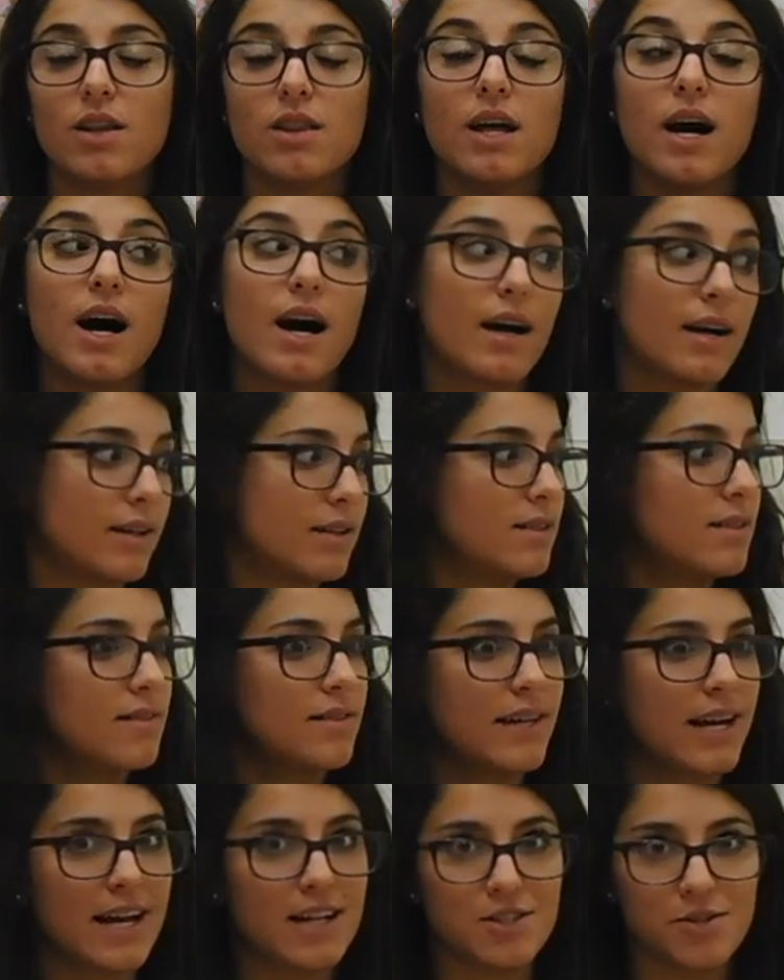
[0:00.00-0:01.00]
a lot,
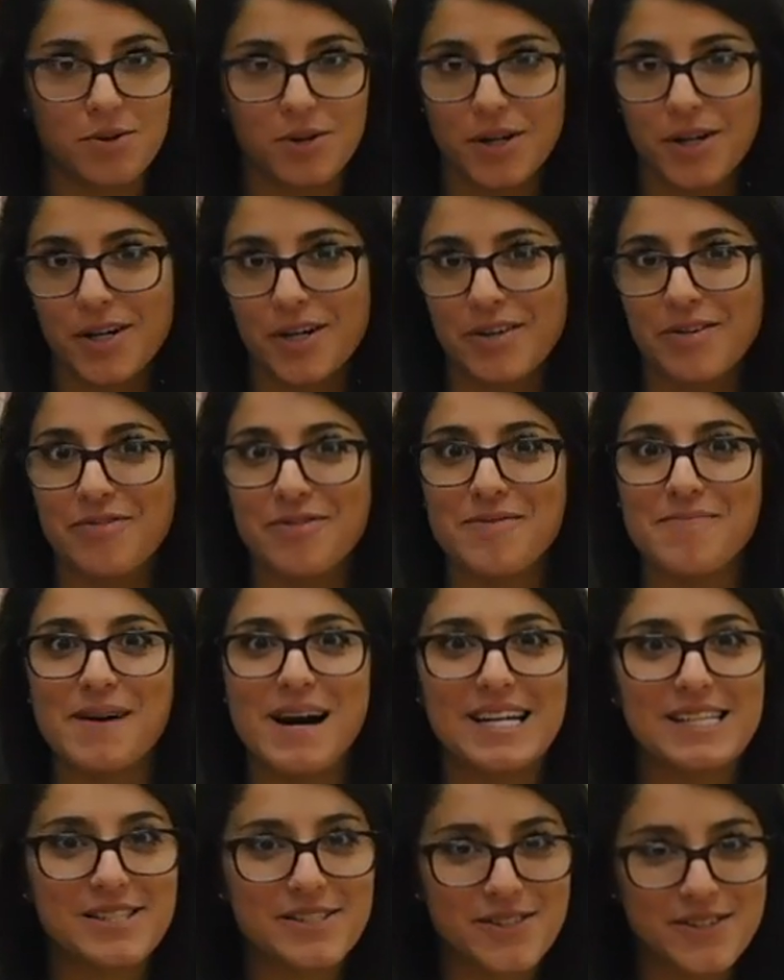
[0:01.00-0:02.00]
as you heard from
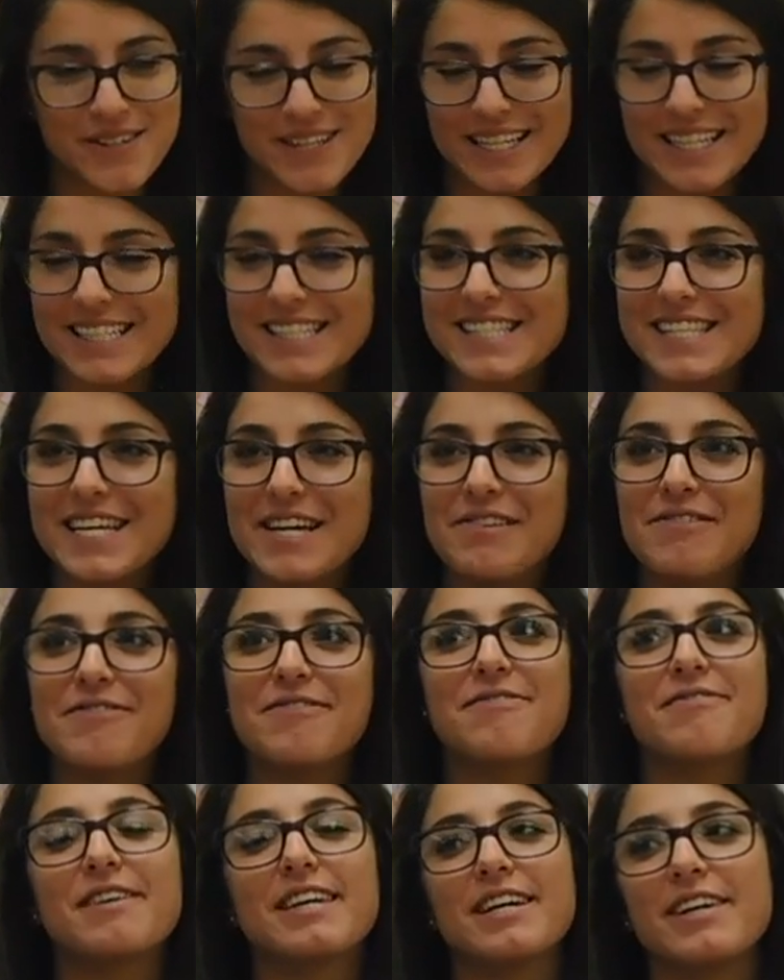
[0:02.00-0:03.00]
my students, they
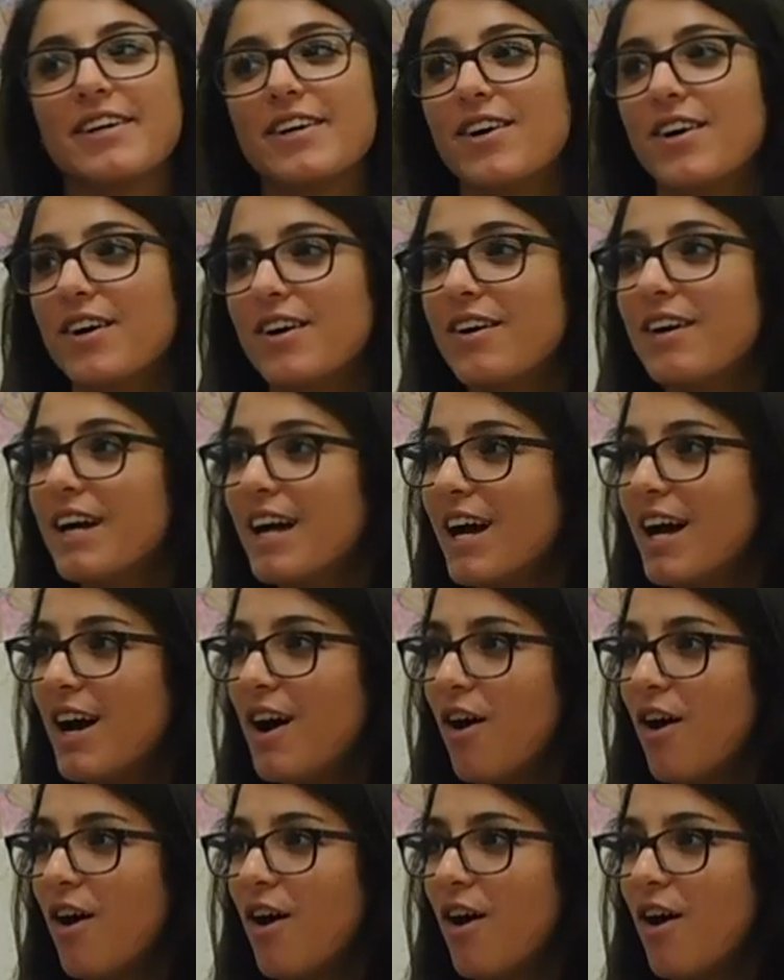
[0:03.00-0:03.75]
feel